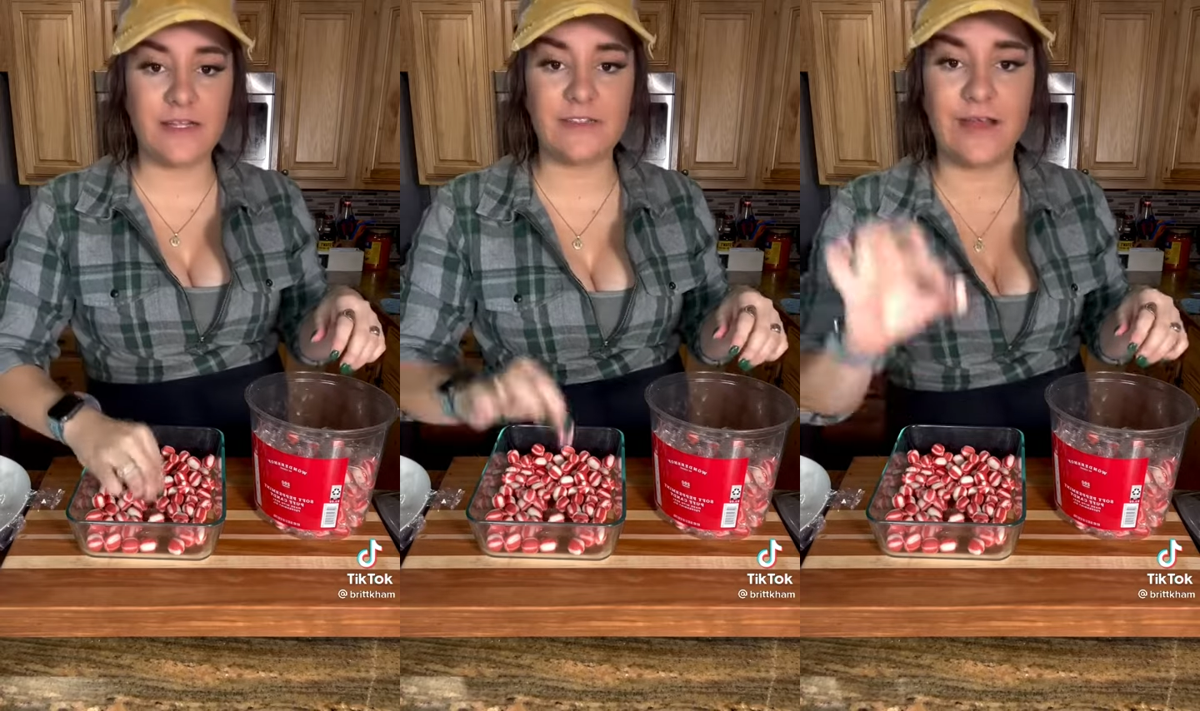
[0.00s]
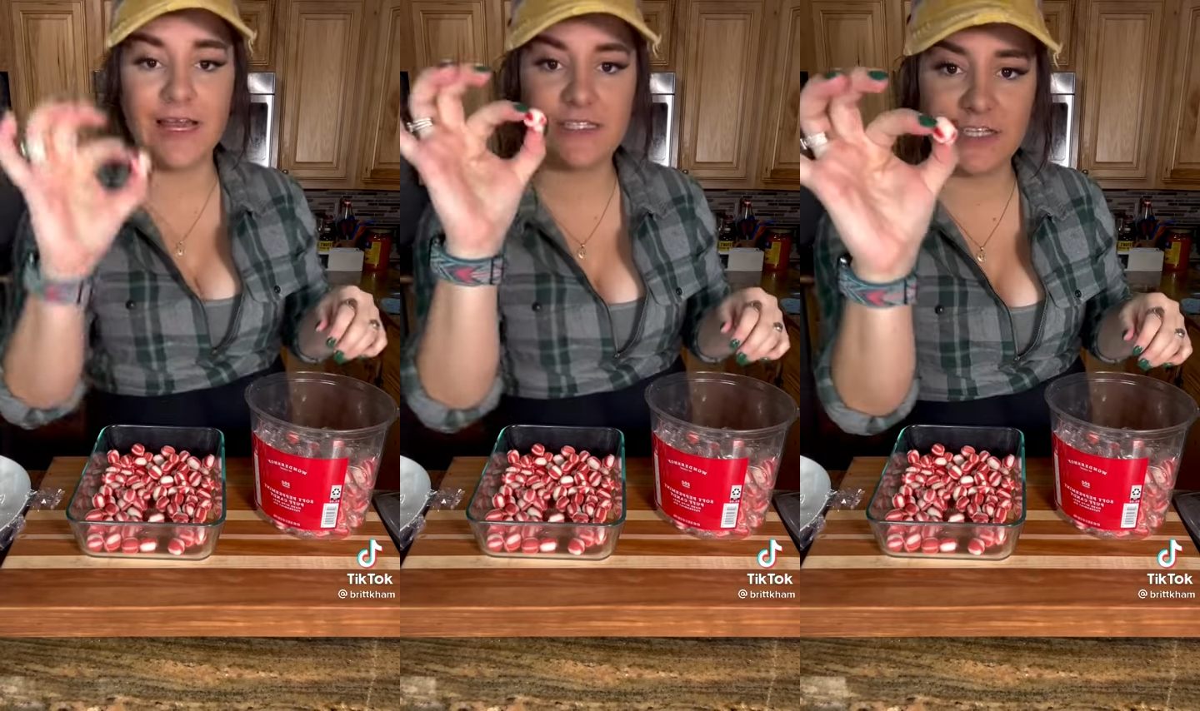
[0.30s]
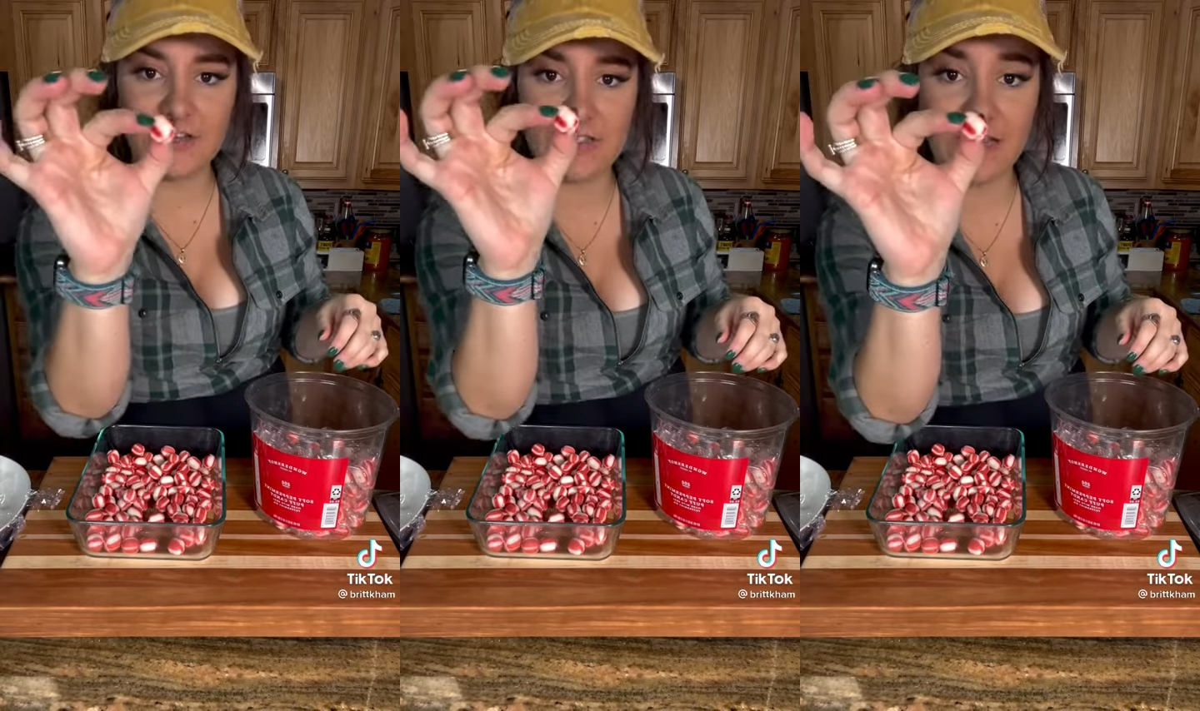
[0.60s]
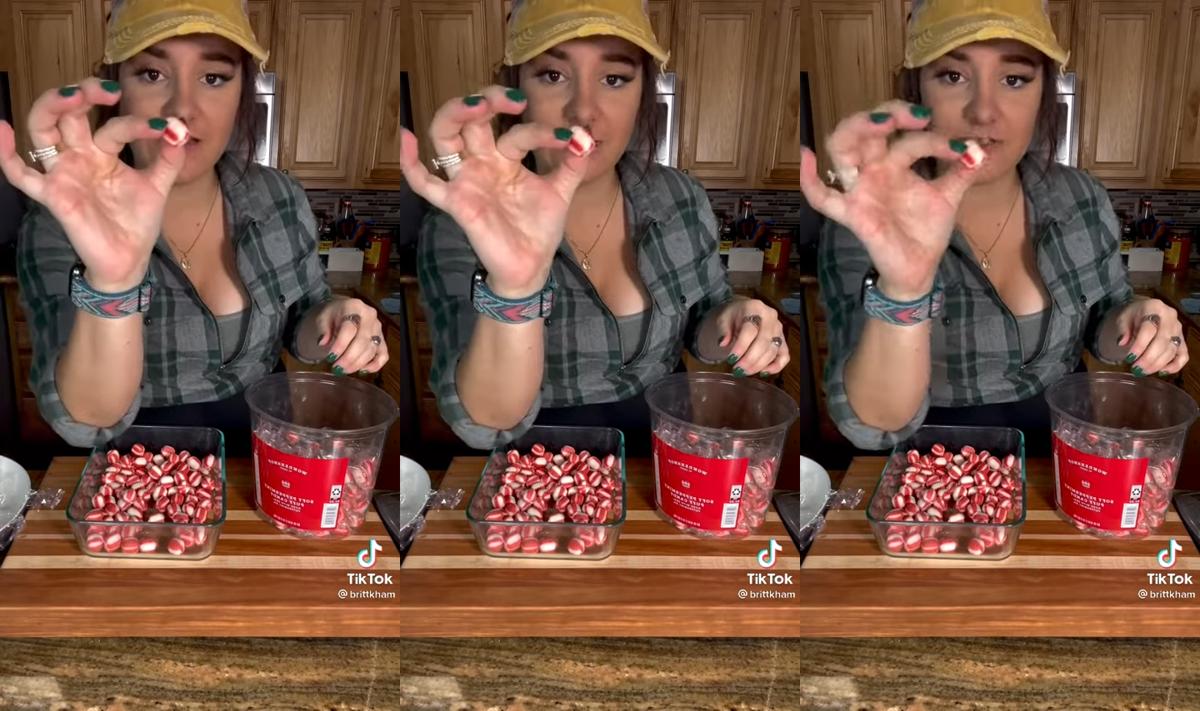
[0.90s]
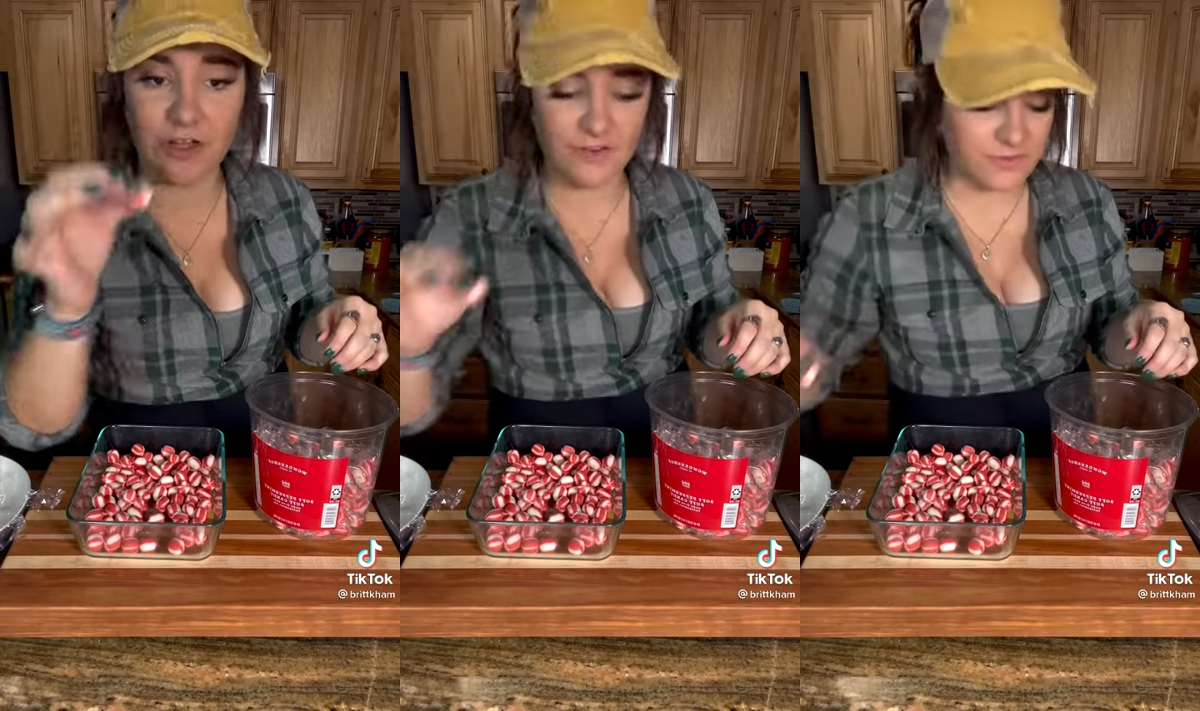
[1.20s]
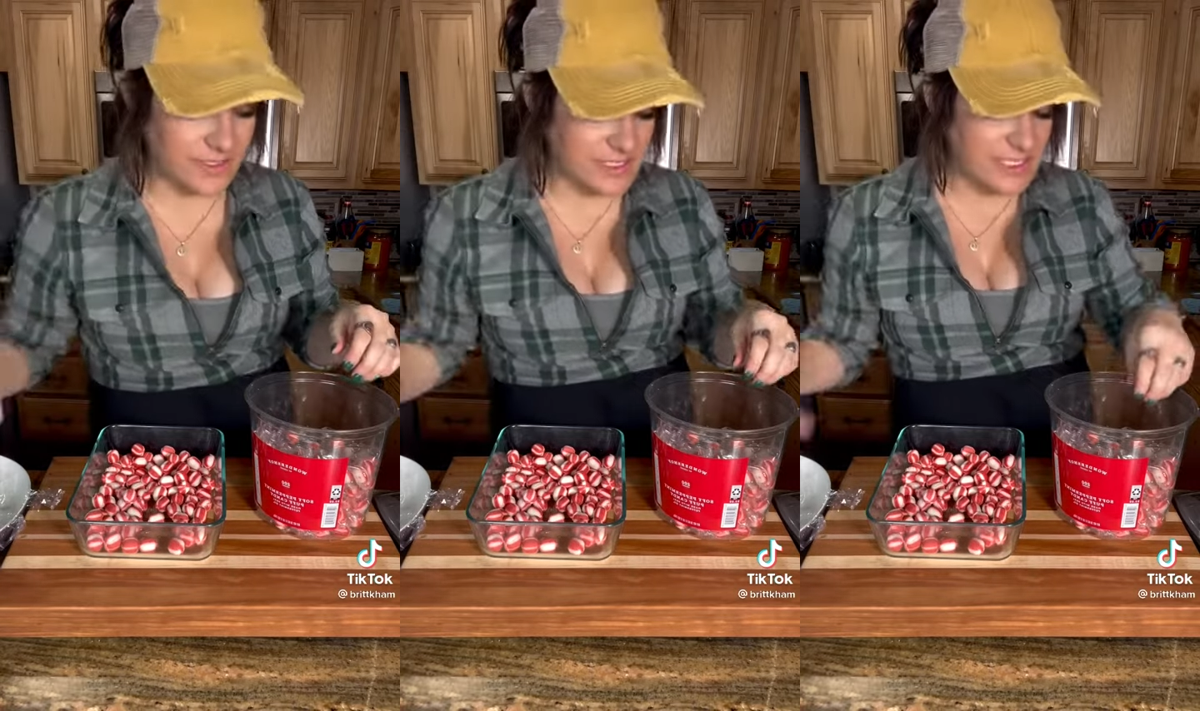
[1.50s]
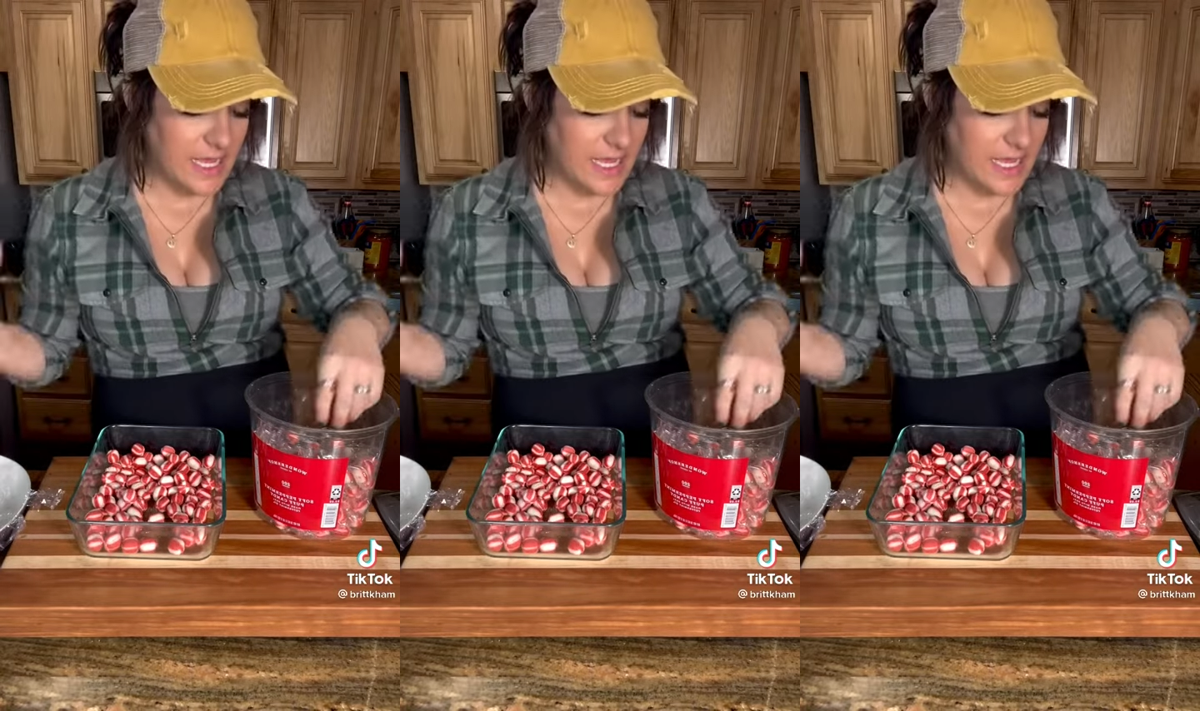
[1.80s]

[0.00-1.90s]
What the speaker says: So I like to use the little soft ones.